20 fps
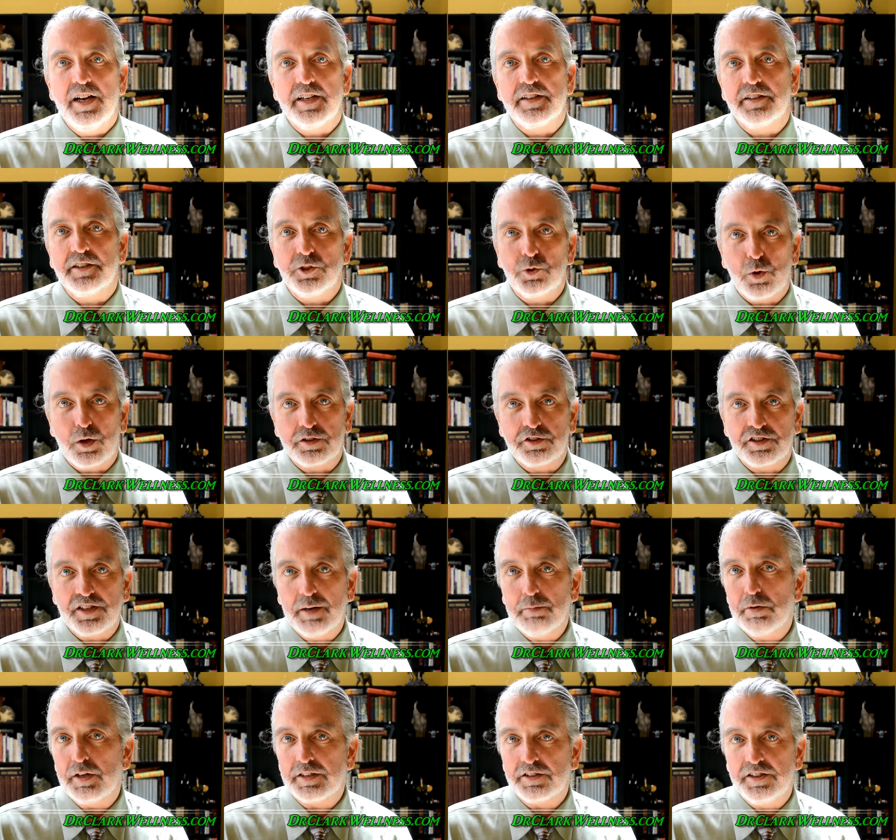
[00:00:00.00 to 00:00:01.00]
and that you are
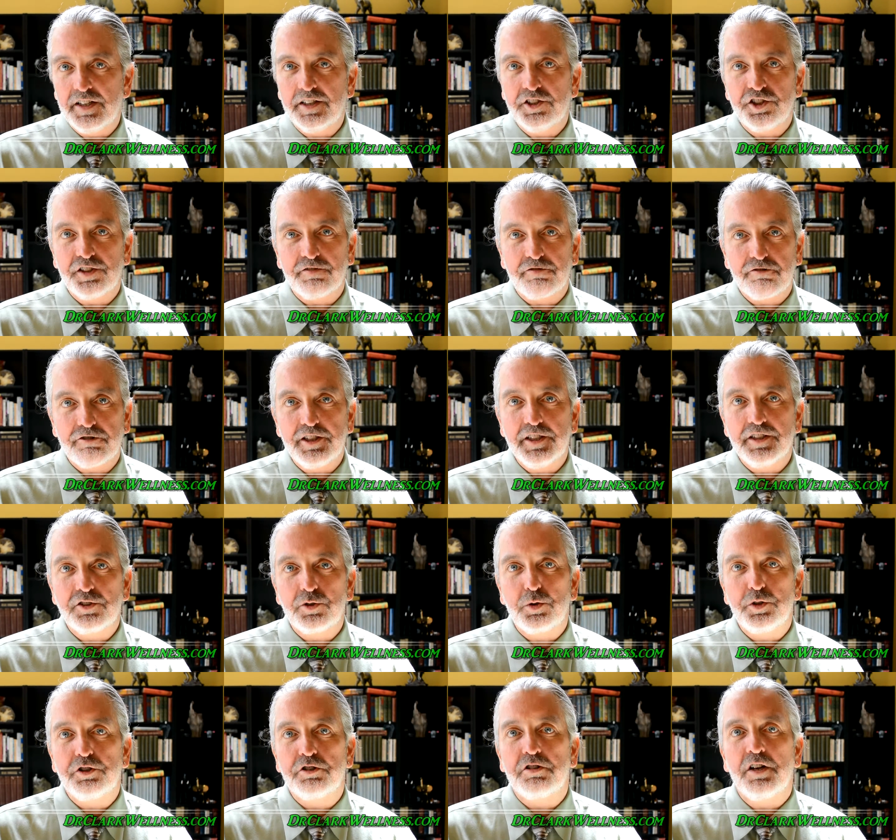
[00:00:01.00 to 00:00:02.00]
subluxation free
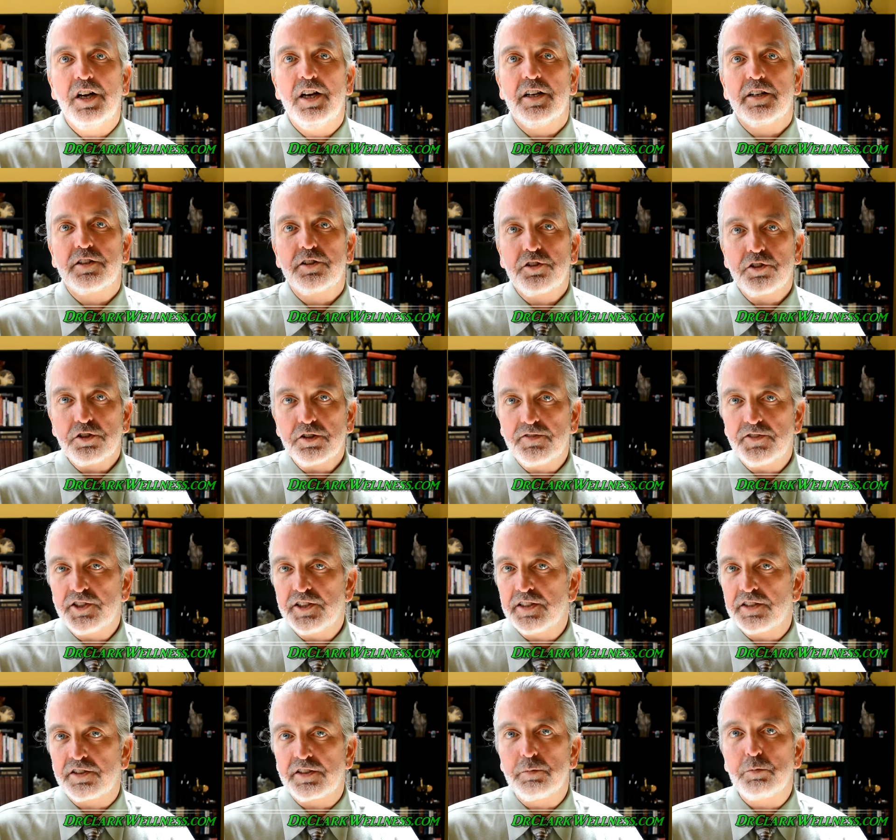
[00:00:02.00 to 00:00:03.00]
so your nerve
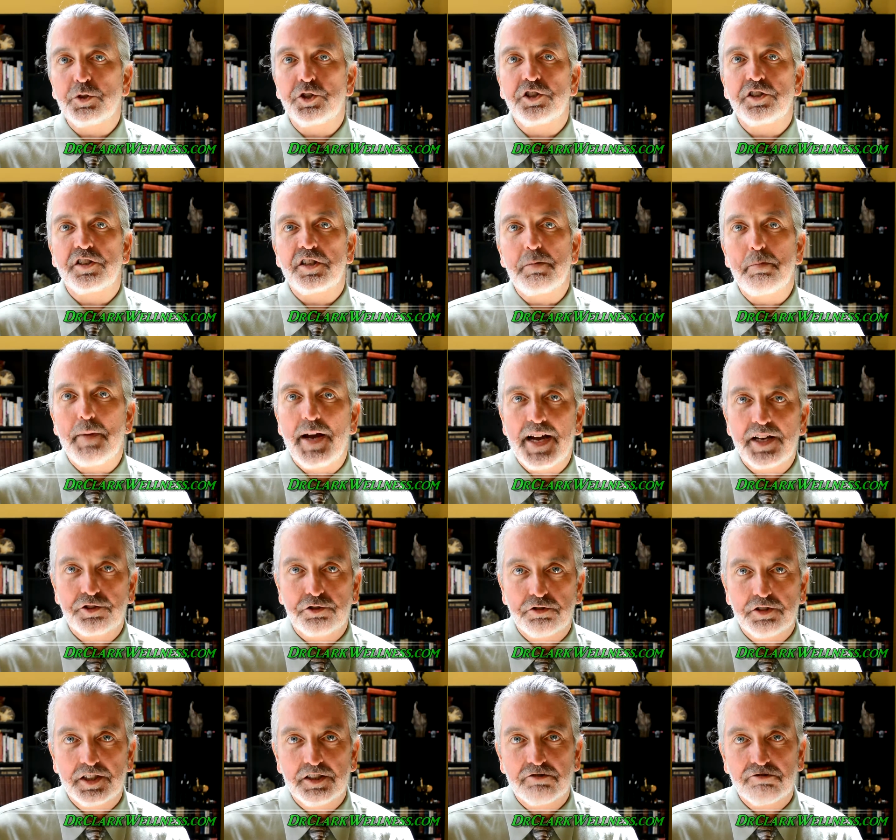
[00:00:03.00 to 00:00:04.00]
system which is the
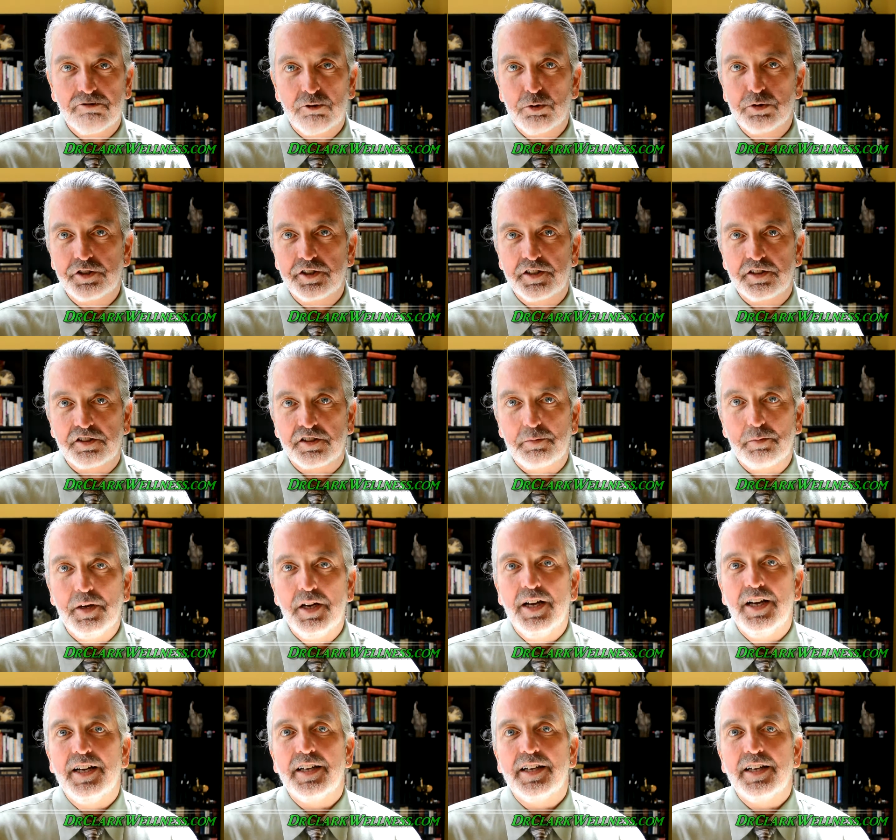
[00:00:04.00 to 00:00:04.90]
master control system